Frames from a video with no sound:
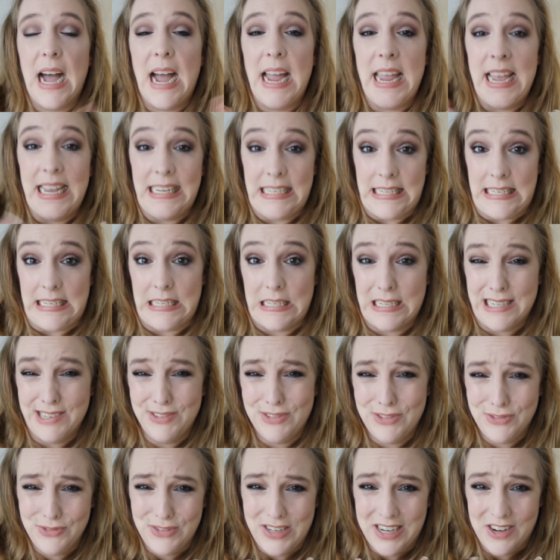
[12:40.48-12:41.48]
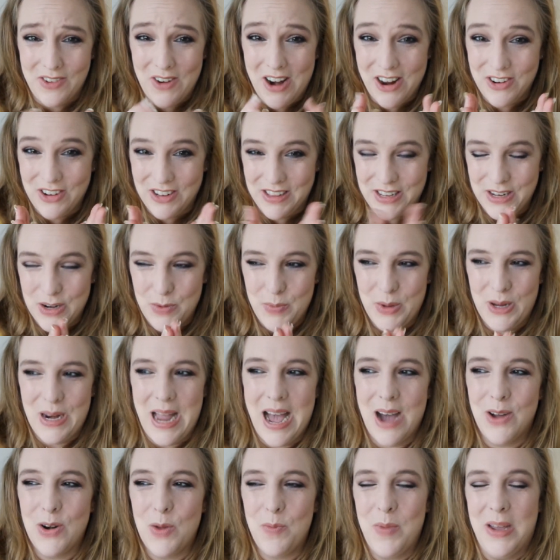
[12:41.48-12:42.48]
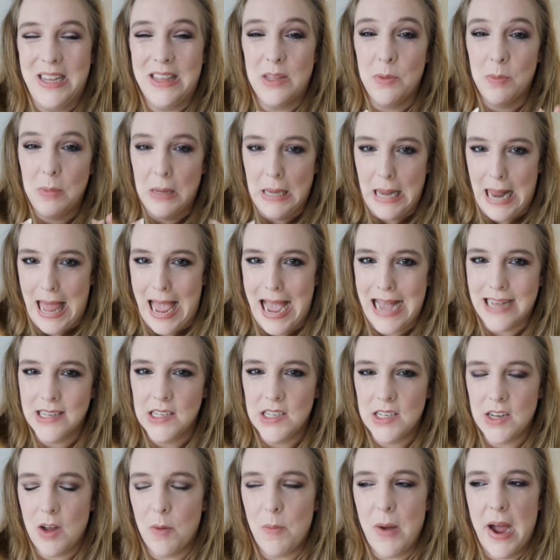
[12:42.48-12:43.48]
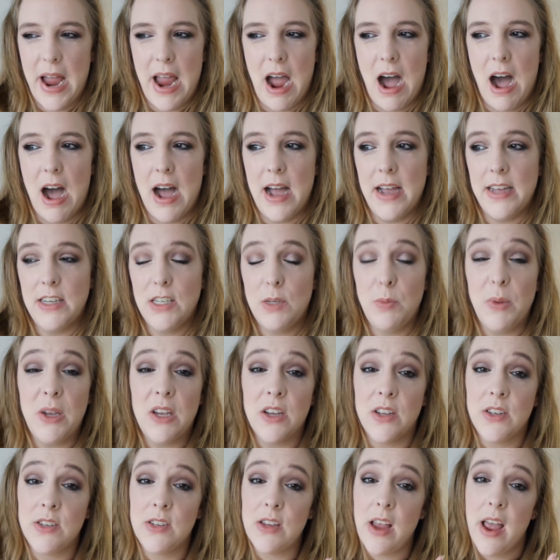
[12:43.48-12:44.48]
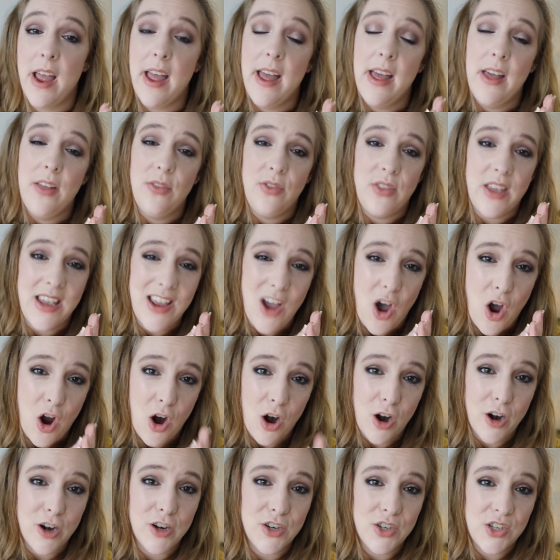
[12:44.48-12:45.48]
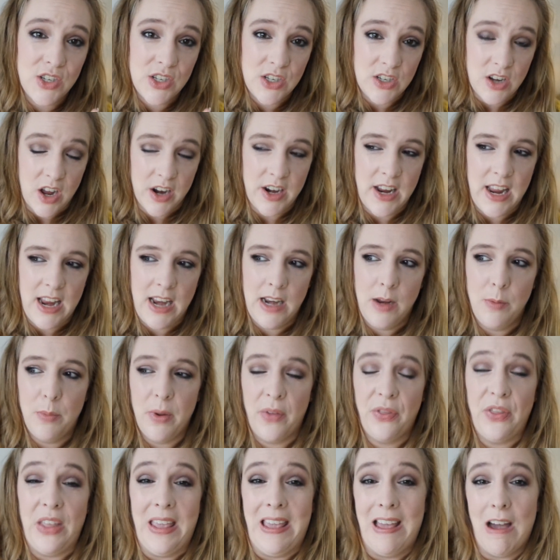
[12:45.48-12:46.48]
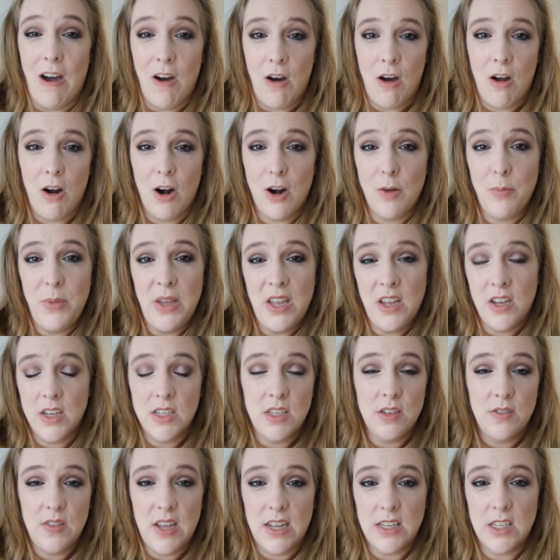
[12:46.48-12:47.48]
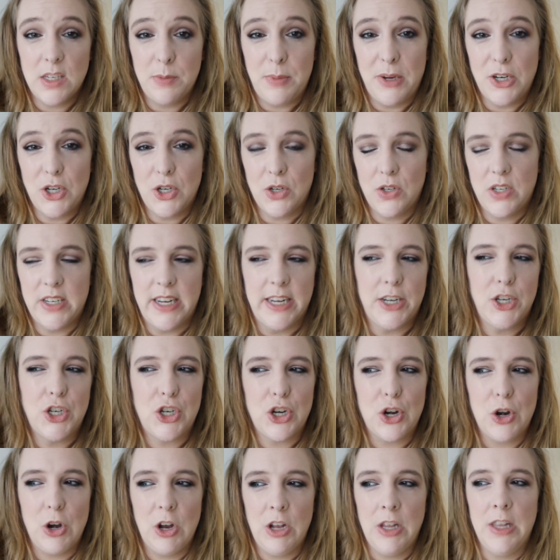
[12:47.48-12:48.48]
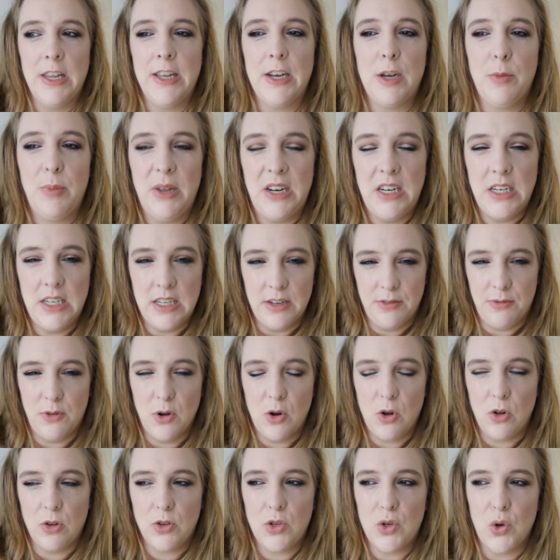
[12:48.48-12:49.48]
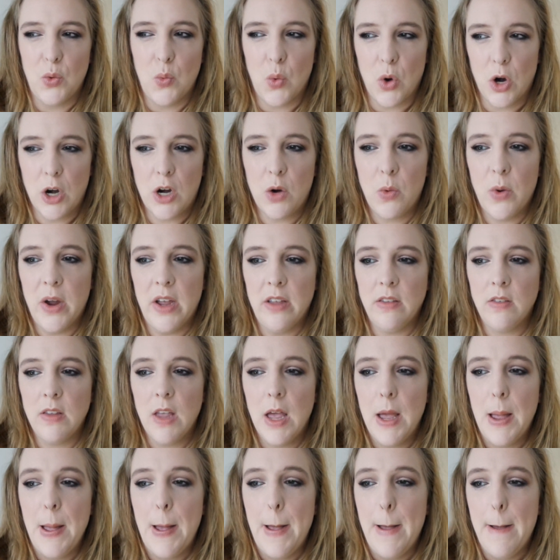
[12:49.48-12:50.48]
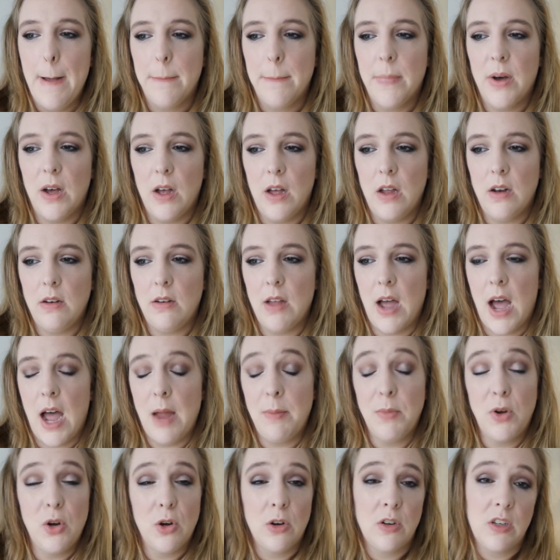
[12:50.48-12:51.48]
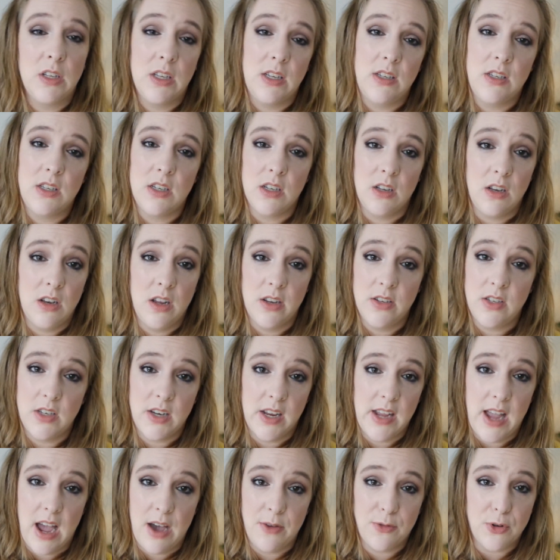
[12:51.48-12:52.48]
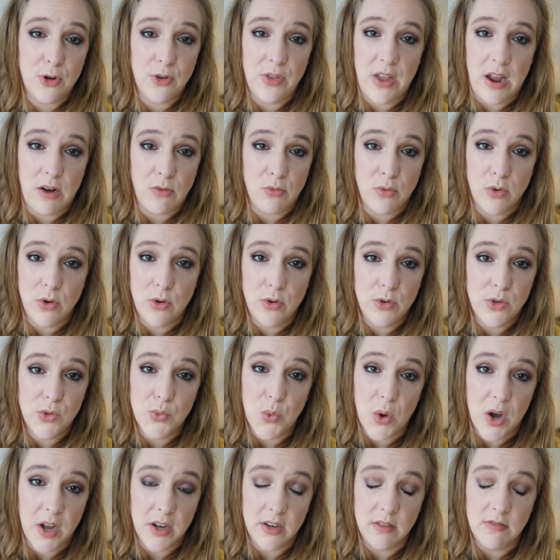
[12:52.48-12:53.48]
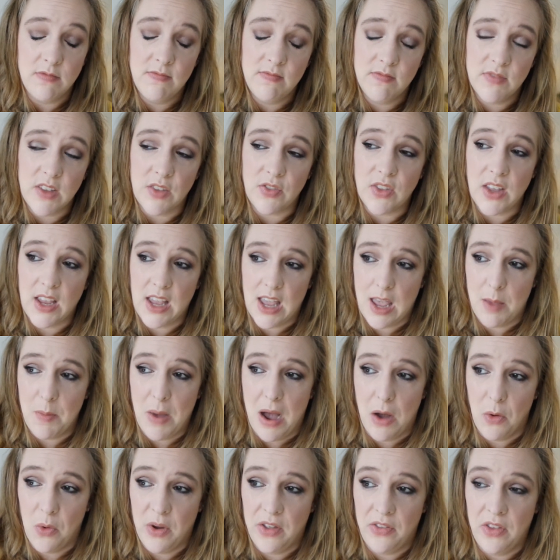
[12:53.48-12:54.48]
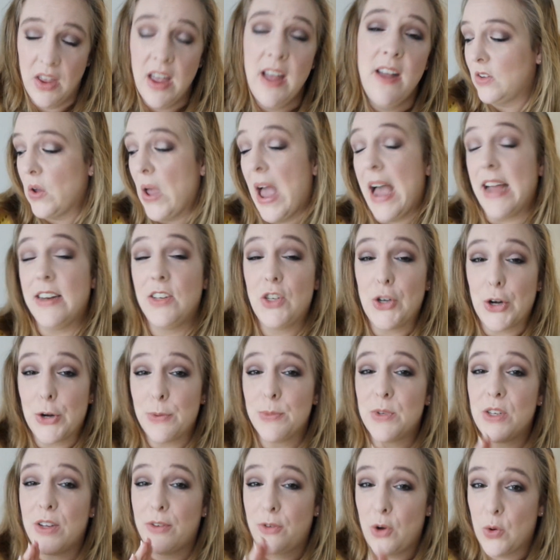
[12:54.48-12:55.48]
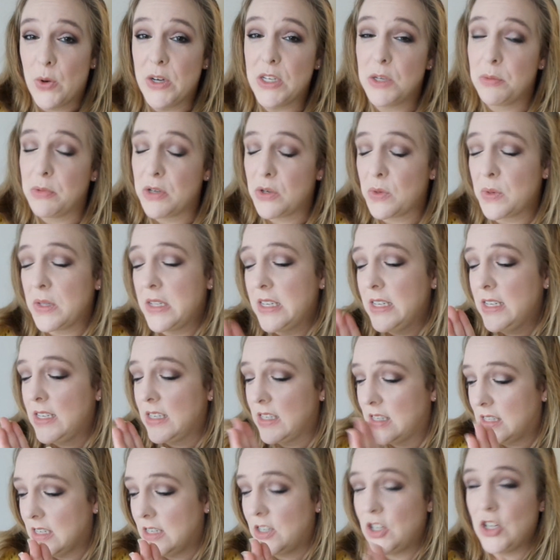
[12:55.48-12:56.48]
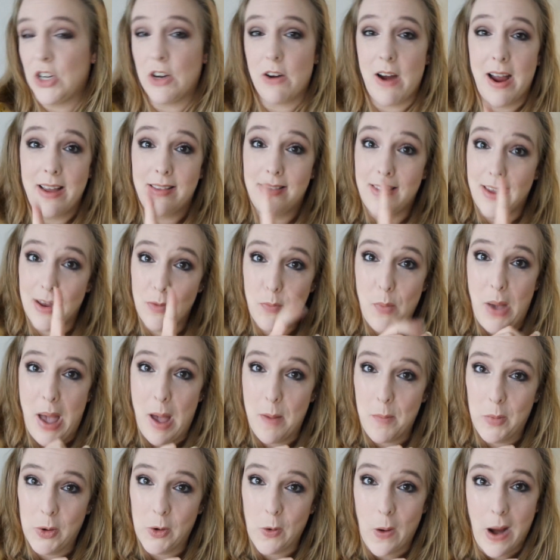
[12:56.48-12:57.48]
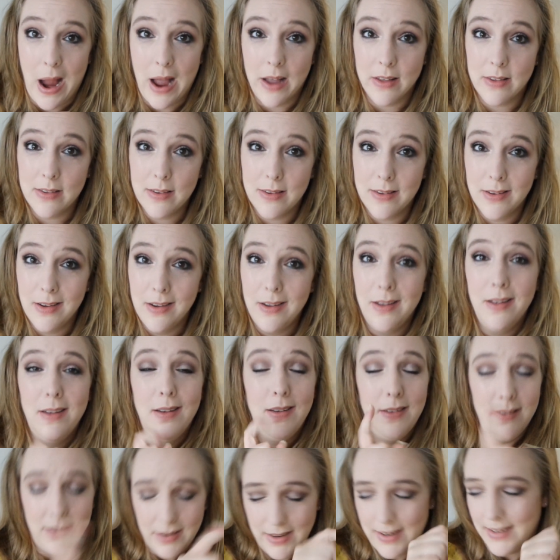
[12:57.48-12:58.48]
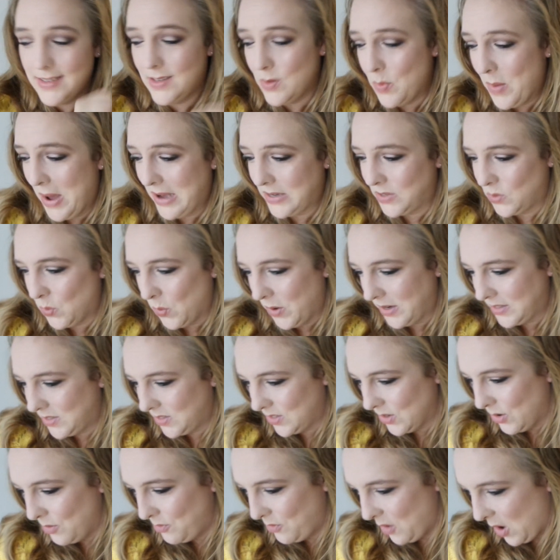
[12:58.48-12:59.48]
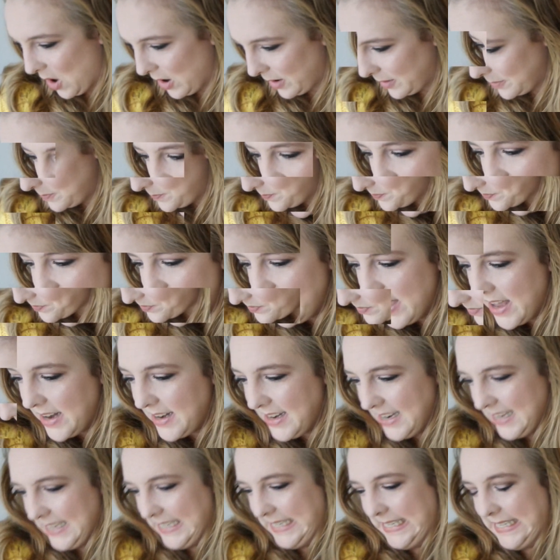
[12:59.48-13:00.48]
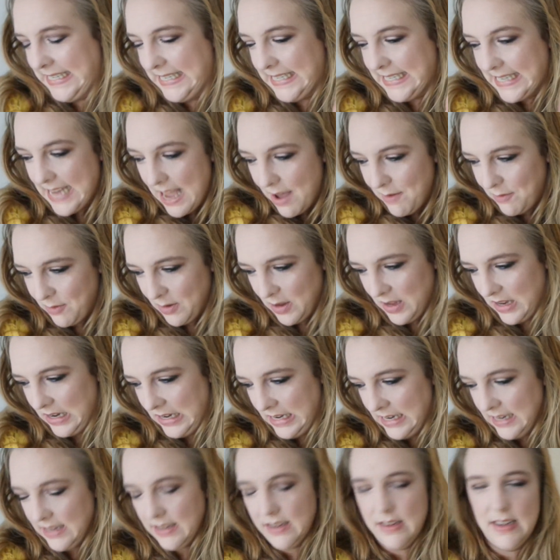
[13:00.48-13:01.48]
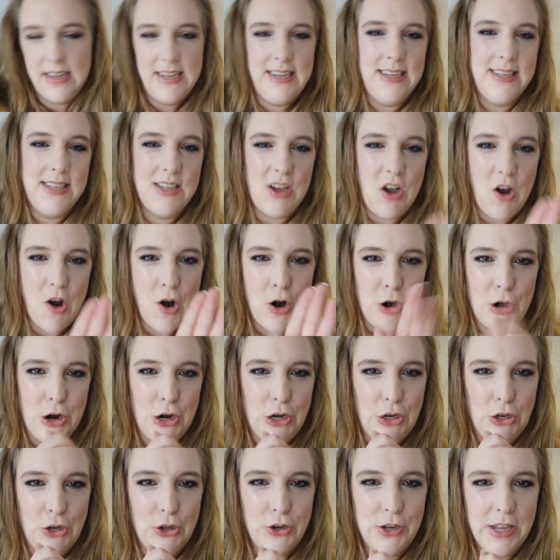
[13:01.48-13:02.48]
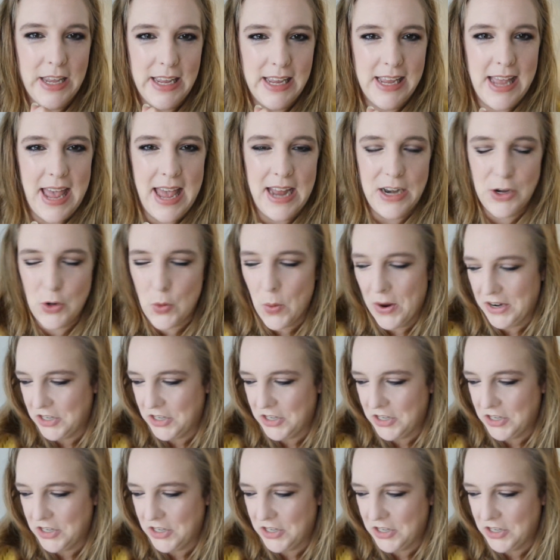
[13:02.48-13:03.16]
I still have to figure out a little bit how to make them last on my eyes, because they are stunning, but they are, because of that special texture, a little bit difficult to work with. But I'm currently still lusting after that rose one that they came out with. So yeah, in terms of Christmas releases this year, I think Pat McGrath is the best one so far. And then 7 is our looking ahead